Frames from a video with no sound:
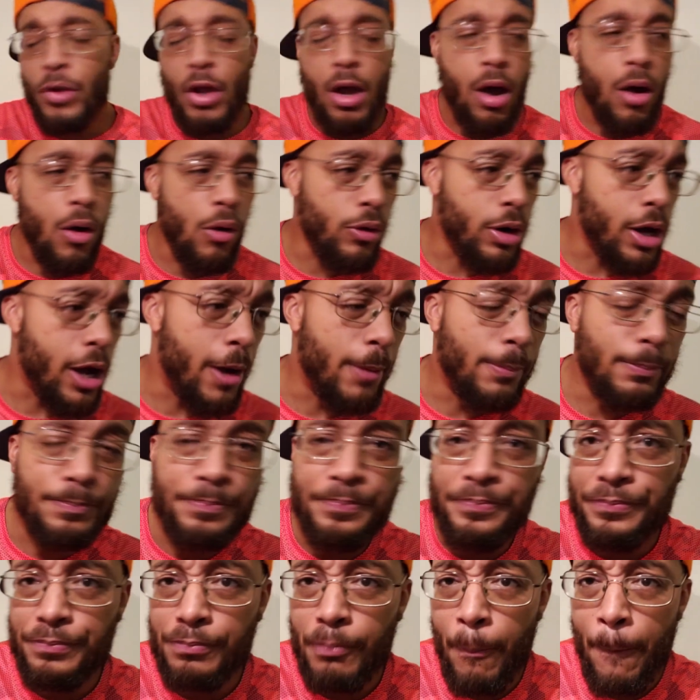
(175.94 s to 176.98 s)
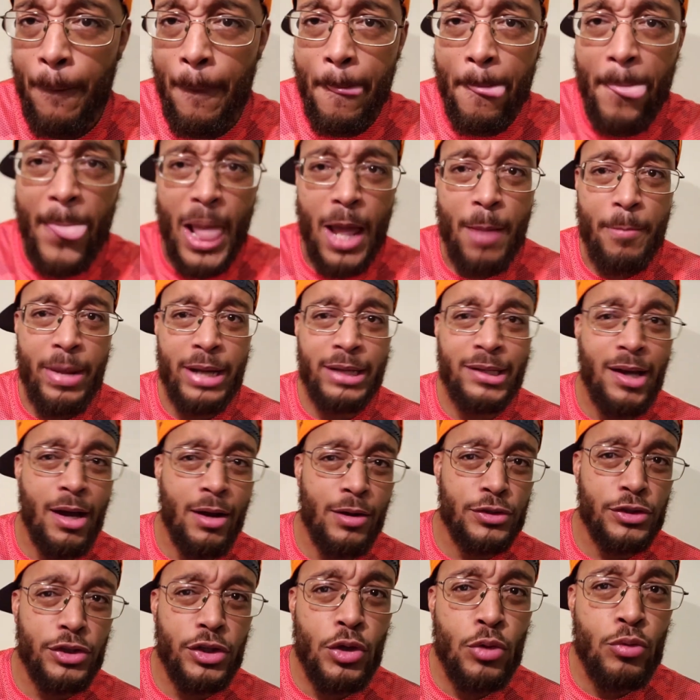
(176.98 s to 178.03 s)
Hold up.
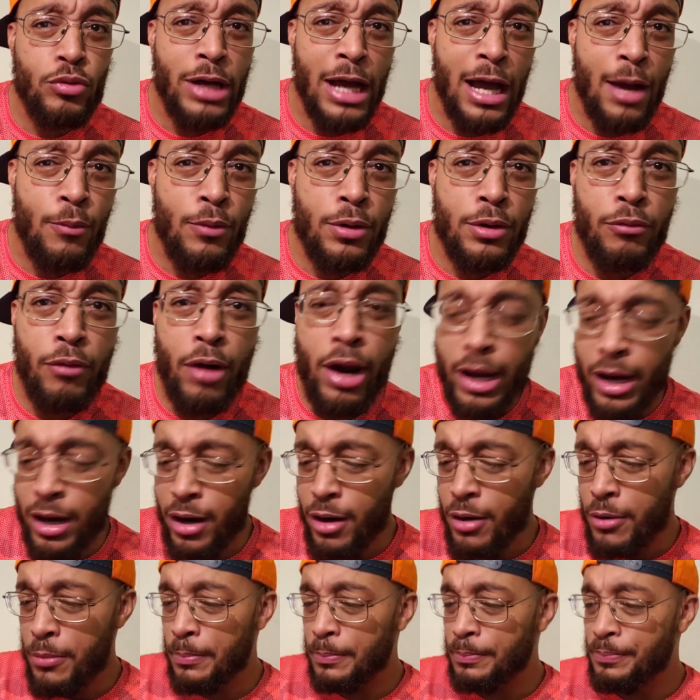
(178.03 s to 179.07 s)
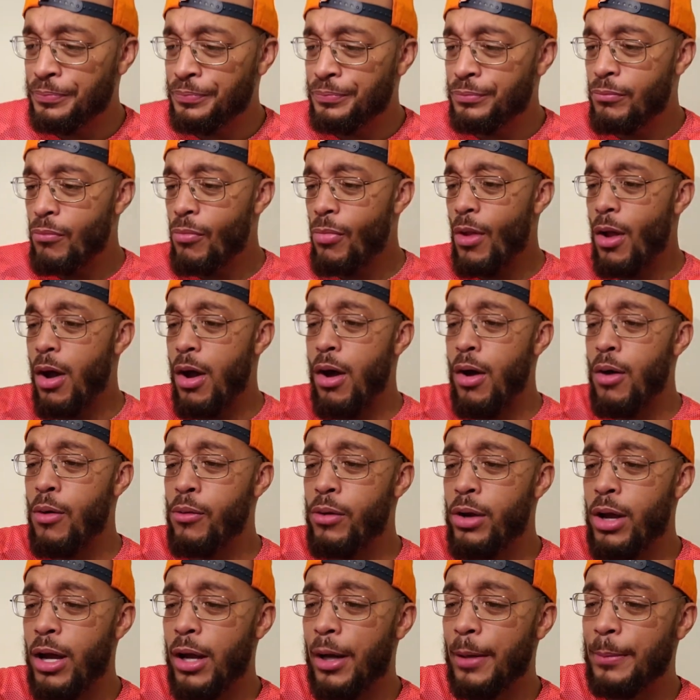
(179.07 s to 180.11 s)
McDonald's, do you got one right here?
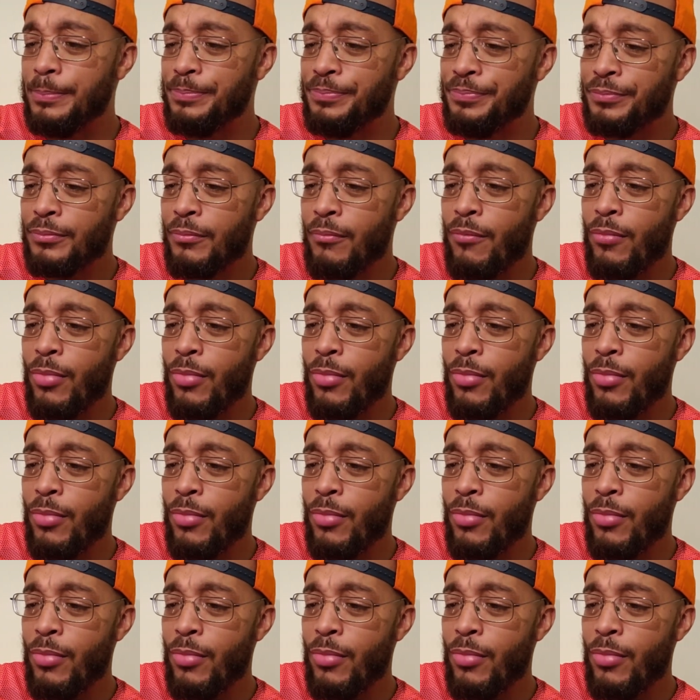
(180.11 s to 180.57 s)
Hold up.